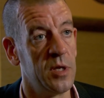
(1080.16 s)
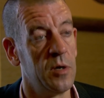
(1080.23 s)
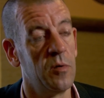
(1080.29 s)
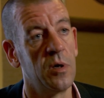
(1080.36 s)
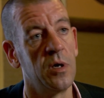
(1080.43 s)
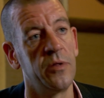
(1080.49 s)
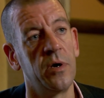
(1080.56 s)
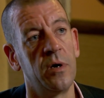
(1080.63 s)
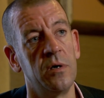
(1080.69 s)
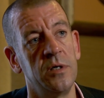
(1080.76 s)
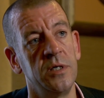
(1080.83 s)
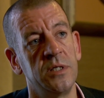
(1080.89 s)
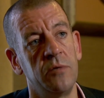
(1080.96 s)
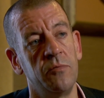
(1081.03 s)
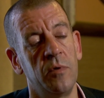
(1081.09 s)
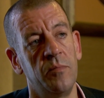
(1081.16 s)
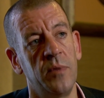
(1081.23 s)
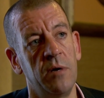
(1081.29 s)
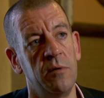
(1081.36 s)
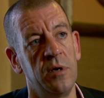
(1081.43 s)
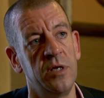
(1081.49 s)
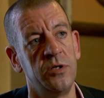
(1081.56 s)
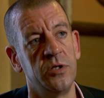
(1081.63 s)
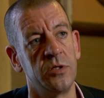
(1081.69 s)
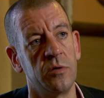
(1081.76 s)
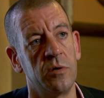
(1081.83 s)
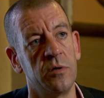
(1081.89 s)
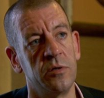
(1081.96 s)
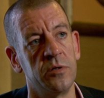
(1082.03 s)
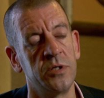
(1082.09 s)
the local authorities and run by religious
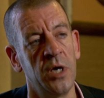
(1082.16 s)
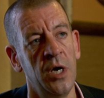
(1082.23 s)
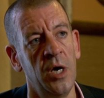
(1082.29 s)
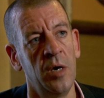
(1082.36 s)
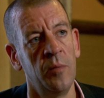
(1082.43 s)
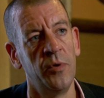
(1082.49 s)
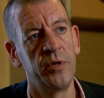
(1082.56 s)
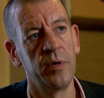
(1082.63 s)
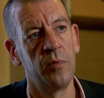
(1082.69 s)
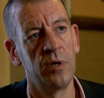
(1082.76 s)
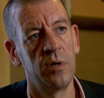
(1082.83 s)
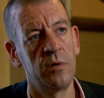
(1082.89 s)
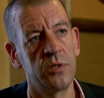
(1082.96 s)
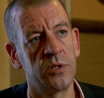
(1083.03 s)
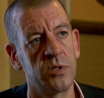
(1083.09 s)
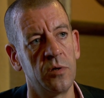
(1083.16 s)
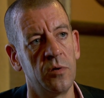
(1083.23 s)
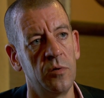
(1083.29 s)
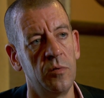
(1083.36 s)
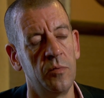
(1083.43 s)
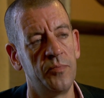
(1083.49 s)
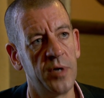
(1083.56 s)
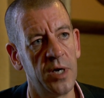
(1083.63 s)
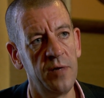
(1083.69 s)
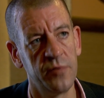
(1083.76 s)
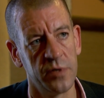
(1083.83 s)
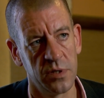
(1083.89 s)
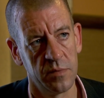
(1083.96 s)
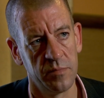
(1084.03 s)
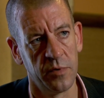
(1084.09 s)
orders. But there were also
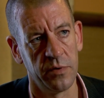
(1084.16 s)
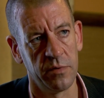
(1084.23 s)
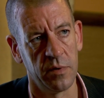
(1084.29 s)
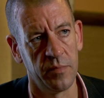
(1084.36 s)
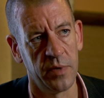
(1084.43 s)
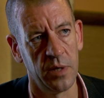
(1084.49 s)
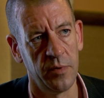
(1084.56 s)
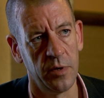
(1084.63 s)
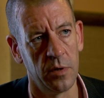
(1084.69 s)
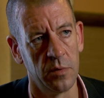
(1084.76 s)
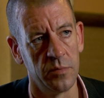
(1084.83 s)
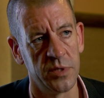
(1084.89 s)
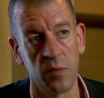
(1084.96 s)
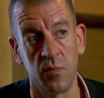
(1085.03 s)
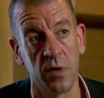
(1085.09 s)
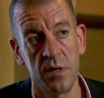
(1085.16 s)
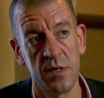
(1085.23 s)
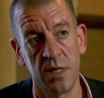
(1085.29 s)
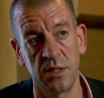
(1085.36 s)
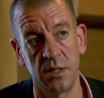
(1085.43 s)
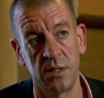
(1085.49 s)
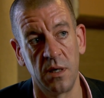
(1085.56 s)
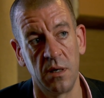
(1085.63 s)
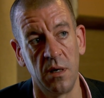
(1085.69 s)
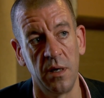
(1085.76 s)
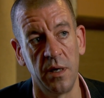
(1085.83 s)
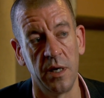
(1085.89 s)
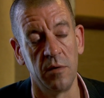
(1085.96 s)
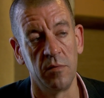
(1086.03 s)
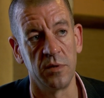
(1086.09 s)
private mother and baby homes that weren't
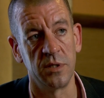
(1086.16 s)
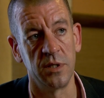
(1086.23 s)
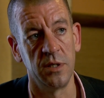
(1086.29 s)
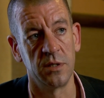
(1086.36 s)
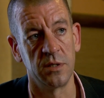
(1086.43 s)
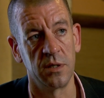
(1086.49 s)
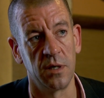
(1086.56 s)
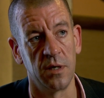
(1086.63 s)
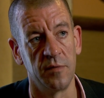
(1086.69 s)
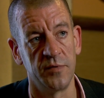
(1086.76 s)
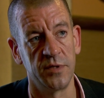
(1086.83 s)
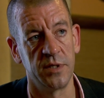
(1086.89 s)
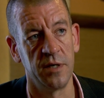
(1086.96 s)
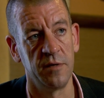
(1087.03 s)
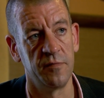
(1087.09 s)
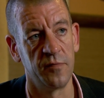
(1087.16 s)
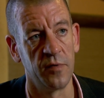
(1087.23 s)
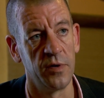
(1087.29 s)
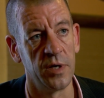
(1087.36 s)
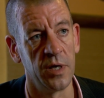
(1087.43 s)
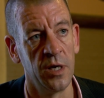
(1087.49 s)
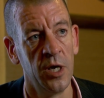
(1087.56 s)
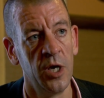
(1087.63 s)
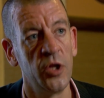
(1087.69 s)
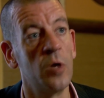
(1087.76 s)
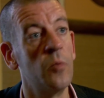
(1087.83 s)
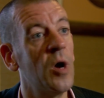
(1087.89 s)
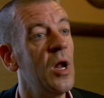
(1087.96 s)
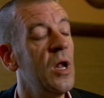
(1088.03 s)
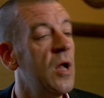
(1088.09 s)
necessarily in receipt of state funding. There
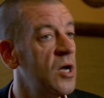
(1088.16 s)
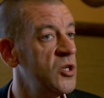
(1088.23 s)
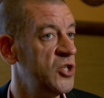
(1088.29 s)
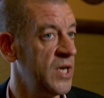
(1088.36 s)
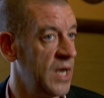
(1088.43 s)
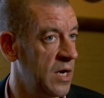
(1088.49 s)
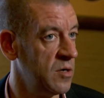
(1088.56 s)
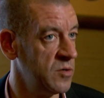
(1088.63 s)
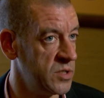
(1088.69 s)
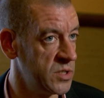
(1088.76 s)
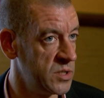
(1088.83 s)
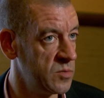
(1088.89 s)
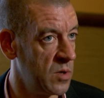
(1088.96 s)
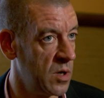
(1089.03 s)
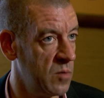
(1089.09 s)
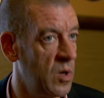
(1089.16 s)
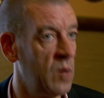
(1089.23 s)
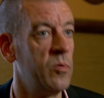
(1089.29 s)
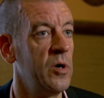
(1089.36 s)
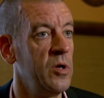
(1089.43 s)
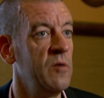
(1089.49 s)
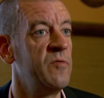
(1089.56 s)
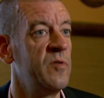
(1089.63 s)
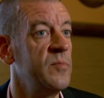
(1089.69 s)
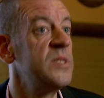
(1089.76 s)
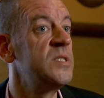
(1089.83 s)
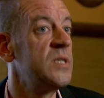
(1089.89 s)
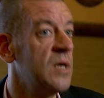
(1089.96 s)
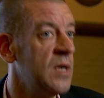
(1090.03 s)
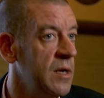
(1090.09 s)
were lodging houses, or what were
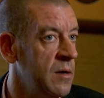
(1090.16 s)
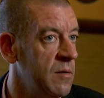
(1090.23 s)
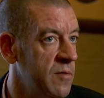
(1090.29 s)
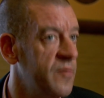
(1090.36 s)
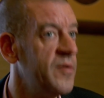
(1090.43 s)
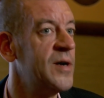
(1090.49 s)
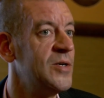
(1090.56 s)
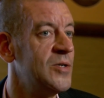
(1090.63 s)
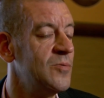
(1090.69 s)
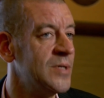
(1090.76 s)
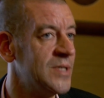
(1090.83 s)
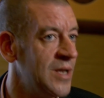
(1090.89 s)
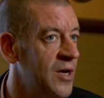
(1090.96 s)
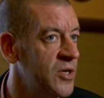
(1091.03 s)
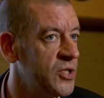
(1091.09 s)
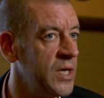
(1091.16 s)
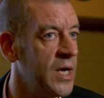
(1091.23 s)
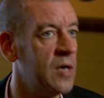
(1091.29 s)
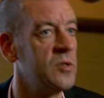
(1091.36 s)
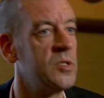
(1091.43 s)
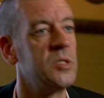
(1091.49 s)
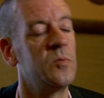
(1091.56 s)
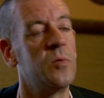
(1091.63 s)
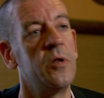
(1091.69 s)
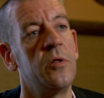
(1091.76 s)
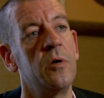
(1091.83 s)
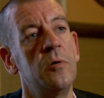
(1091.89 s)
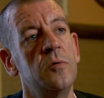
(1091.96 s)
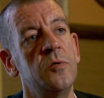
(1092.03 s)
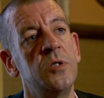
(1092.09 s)
euphemistically referred to as lodging houses, where
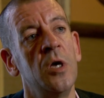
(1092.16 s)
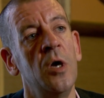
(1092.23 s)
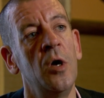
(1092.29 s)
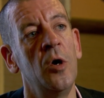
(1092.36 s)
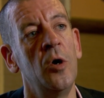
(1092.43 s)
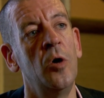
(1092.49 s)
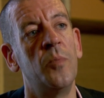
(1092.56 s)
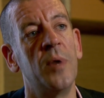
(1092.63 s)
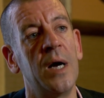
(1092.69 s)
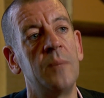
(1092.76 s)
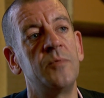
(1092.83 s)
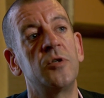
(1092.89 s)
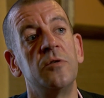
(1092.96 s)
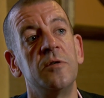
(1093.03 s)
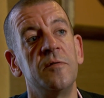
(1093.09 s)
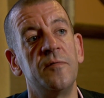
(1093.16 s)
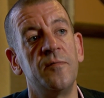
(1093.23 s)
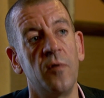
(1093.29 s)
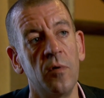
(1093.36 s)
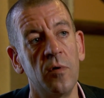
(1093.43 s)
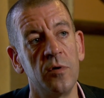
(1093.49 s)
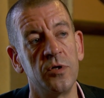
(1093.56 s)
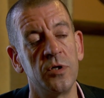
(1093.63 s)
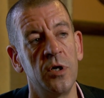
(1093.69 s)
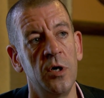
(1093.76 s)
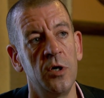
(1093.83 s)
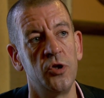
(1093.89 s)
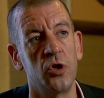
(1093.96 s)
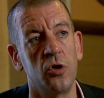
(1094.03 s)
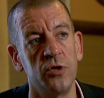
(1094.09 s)
those who perhaps could afford
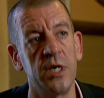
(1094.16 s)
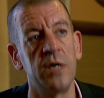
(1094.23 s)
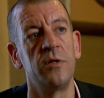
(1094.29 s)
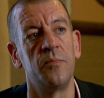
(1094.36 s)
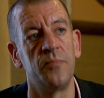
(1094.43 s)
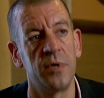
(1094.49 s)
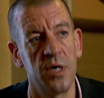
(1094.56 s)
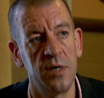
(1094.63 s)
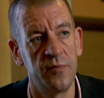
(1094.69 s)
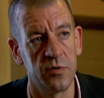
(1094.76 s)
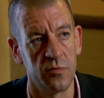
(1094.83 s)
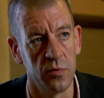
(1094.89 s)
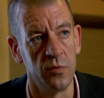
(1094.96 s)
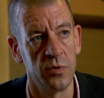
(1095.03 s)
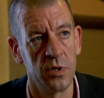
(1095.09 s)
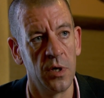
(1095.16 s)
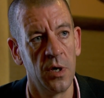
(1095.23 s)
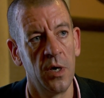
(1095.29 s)
to go down the private route